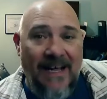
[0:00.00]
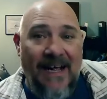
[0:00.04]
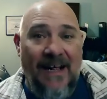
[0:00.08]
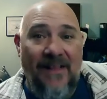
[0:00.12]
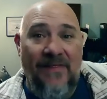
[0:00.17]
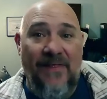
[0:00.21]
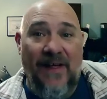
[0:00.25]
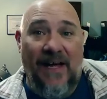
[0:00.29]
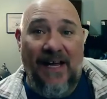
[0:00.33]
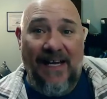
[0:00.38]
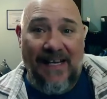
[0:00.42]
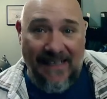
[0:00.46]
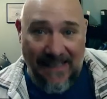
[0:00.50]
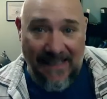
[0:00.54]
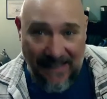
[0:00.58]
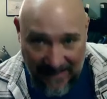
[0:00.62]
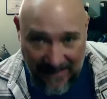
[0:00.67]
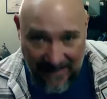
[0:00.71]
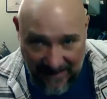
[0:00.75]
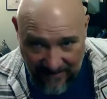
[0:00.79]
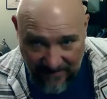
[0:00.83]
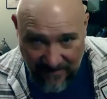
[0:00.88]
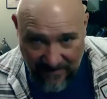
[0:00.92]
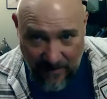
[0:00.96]
the
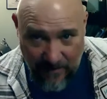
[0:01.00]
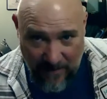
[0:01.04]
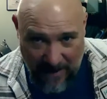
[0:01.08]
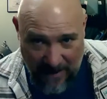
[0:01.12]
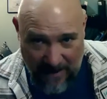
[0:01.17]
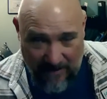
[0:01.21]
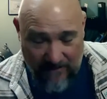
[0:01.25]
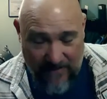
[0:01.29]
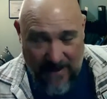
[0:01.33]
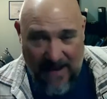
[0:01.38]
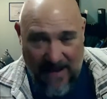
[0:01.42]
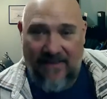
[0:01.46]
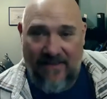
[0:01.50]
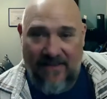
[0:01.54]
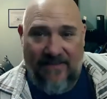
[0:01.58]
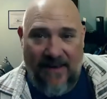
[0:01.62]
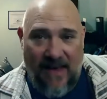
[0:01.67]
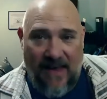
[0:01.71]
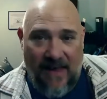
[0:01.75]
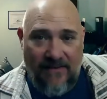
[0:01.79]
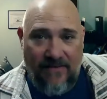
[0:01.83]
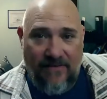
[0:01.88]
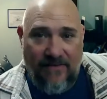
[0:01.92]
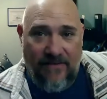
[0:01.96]
least amount of
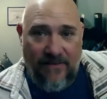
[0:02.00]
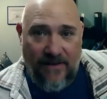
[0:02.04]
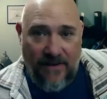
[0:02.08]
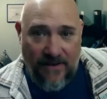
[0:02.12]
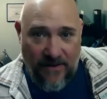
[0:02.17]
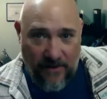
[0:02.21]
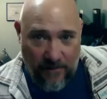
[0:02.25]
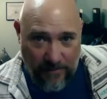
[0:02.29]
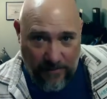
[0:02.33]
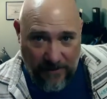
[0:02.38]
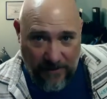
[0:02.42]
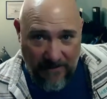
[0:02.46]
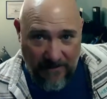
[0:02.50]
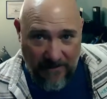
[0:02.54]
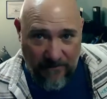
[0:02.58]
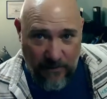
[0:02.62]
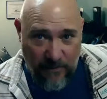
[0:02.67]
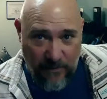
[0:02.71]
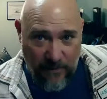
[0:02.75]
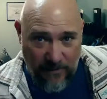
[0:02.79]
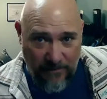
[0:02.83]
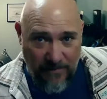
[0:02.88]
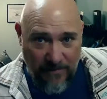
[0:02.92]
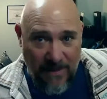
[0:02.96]
access to their
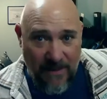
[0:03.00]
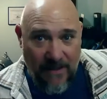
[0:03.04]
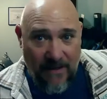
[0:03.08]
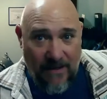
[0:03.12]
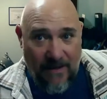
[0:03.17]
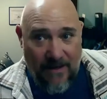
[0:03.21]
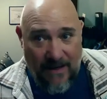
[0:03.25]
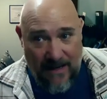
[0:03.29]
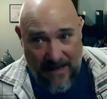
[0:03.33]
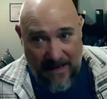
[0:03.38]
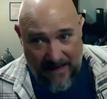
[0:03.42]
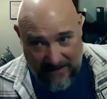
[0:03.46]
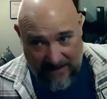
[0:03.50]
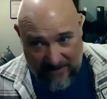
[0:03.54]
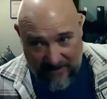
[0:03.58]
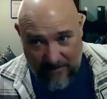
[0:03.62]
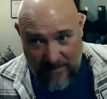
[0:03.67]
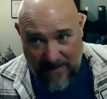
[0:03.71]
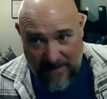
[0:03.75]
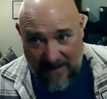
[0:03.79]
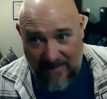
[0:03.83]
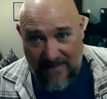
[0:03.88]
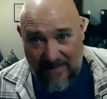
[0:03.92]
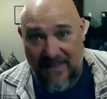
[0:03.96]
platform and
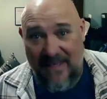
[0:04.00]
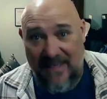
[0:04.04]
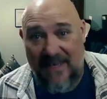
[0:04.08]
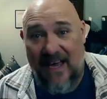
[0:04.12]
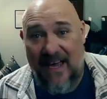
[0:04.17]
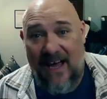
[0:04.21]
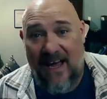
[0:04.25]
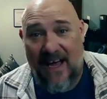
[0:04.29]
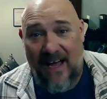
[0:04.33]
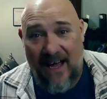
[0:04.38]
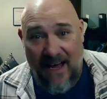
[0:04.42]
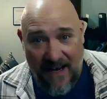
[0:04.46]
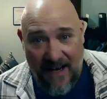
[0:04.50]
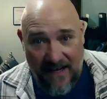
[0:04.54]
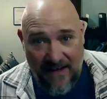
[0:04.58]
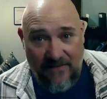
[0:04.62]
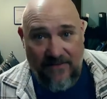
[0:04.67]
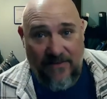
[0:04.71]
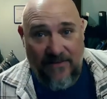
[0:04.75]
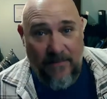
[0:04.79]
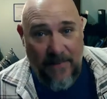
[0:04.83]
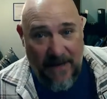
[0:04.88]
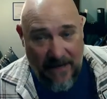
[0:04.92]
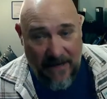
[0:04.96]
expect the
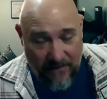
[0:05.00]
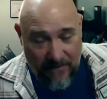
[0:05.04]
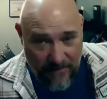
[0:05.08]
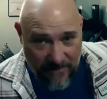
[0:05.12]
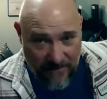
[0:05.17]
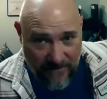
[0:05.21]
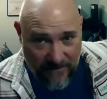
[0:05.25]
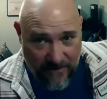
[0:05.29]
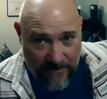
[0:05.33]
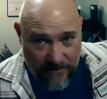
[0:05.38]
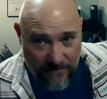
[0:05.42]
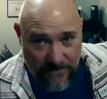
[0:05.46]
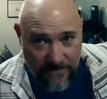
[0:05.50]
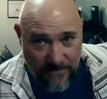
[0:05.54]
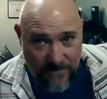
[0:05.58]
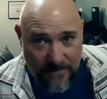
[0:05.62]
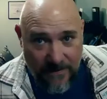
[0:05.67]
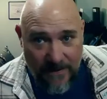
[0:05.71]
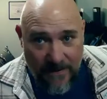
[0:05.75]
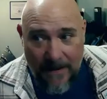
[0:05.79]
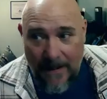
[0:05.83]
highest amount of results.